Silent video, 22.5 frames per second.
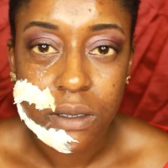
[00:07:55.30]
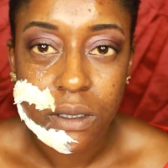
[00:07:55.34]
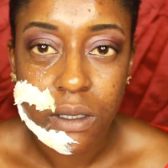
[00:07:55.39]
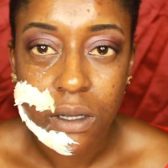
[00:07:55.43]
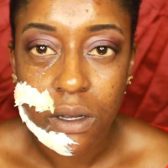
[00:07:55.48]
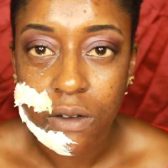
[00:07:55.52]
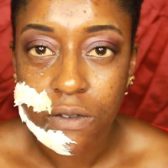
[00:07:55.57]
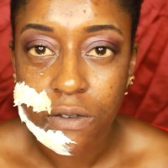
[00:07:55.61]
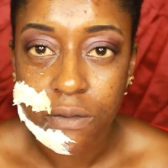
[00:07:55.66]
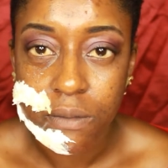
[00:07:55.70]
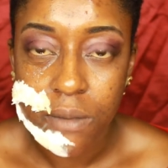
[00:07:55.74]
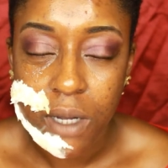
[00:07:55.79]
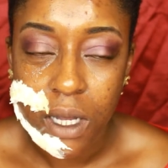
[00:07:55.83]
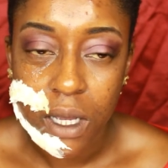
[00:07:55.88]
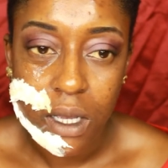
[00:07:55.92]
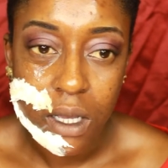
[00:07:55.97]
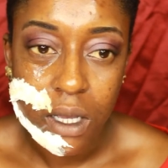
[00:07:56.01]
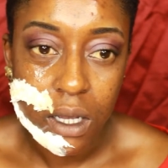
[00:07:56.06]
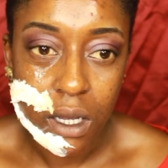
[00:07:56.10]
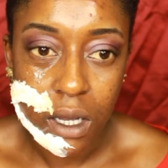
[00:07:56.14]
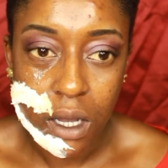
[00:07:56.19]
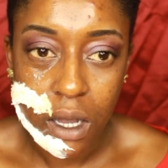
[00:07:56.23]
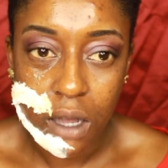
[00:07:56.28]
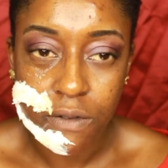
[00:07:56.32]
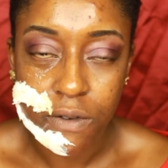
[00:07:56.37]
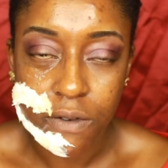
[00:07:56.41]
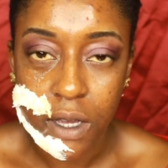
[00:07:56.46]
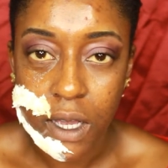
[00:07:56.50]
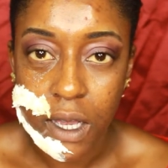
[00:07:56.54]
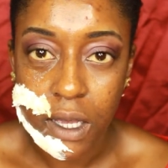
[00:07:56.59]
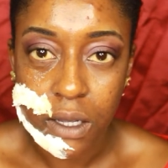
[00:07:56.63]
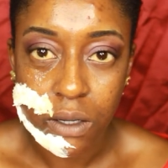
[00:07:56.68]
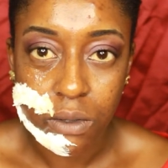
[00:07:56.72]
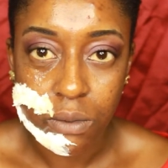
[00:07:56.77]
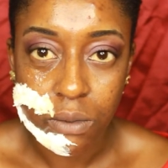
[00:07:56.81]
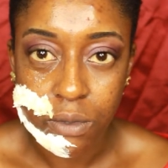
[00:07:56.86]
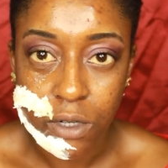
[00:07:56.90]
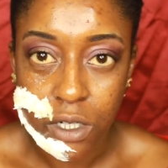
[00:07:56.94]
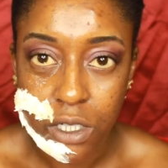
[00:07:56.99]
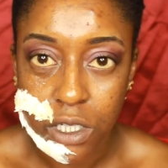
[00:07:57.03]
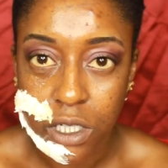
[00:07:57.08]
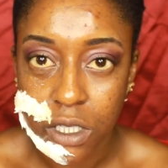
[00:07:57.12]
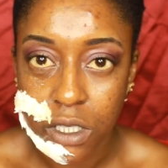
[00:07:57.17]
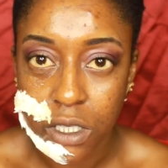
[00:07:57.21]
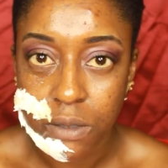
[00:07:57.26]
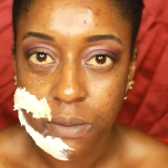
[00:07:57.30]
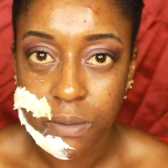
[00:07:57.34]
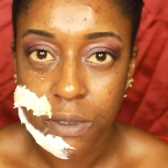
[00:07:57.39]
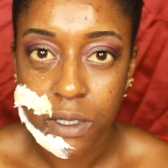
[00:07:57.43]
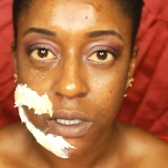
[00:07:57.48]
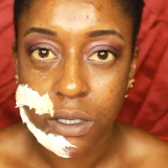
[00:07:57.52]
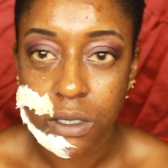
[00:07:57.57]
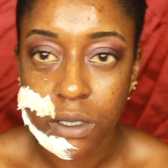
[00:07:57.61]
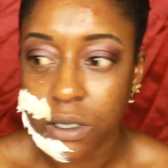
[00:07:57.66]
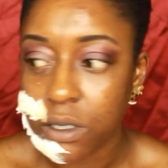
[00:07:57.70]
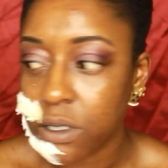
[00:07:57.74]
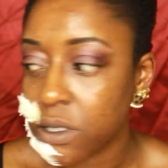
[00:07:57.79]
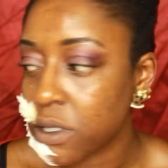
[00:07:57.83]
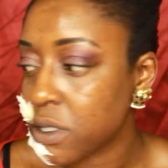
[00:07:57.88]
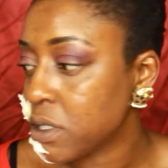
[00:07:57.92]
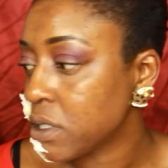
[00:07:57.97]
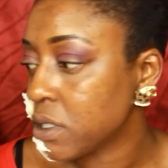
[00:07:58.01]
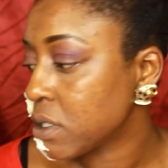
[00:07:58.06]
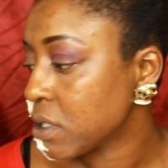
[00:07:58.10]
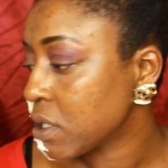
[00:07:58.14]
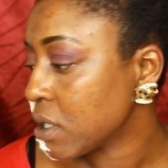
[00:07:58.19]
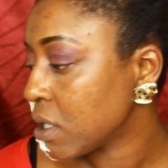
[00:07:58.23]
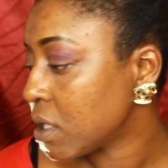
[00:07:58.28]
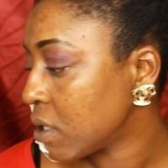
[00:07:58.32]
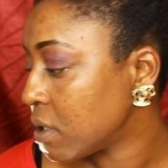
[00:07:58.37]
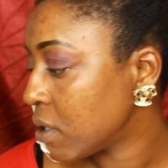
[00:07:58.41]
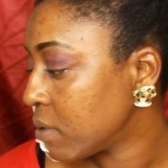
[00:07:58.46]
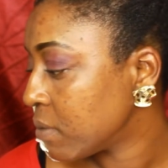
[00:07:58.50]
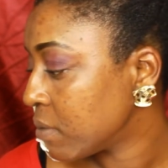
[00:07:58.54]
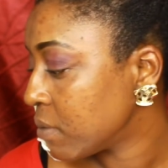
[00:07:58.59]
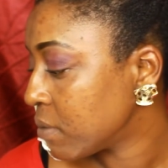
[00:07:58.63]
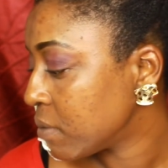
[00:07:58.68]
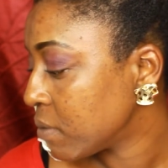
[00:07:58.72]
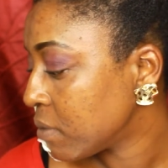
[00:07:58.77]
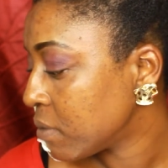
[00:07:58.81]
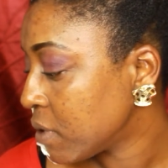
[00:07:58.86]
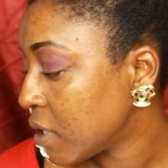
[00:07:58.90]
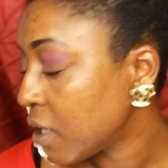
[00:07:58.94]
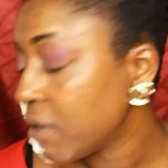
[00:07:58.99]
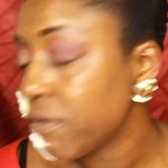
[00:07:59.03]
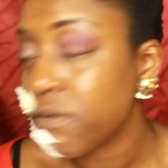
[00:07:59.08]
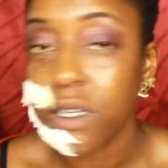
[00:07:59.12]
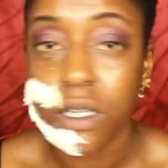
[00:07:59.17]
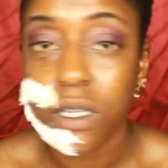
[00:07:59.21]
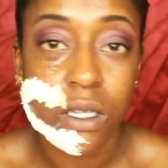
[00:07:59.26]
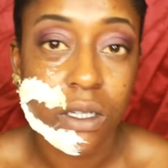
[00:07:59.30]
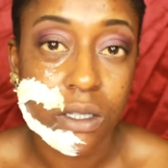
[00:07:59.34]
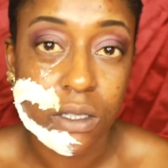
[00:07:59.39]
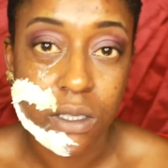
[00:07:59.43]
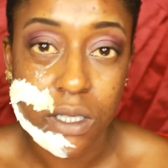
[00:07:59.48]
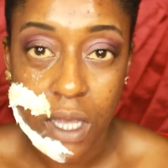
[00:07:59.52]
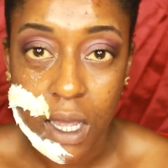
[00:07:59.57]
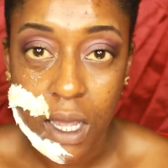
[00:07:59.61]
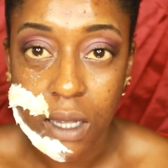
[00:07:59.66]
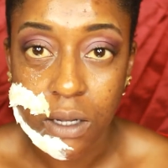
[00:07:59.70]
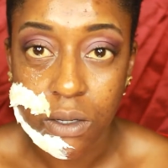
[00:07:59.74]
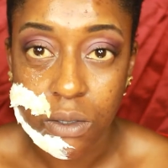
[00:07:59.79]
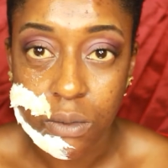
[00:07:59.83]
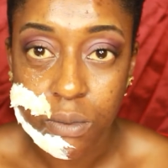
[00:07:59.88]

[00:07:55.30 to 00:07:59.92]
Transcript: of my other angle brushes because um, they're really good angle